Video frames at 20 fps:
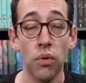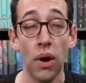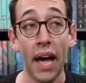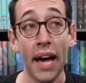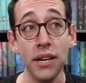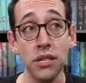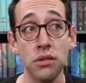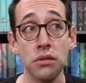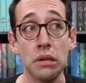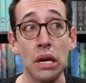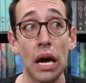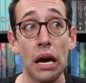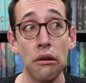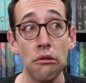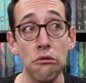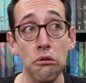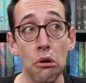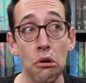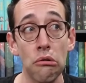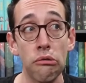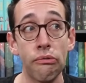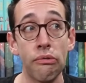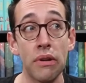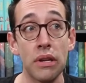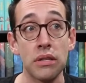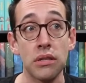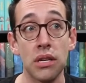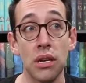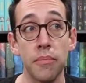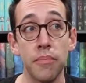Actually, I don't know if
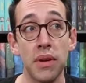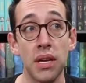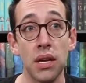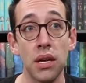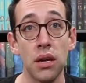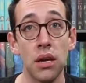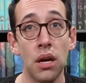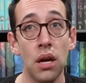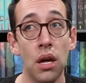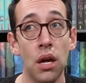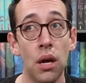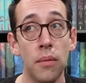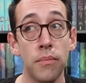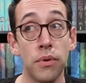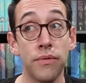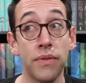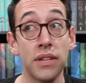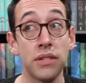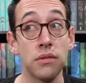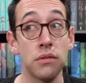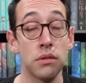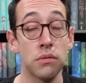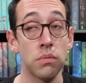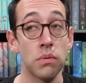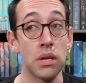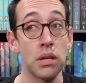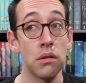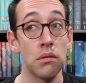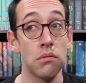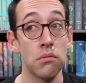it's gonna be professors
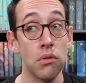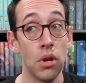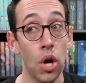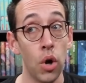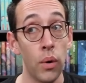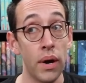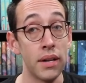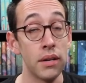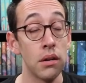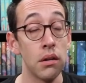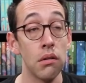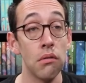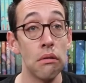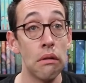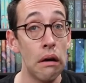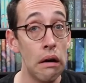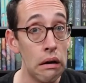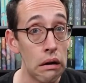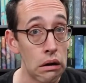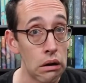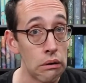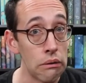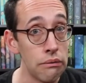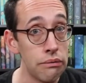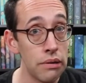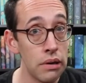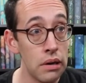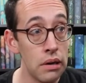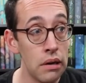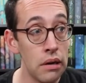we know and love.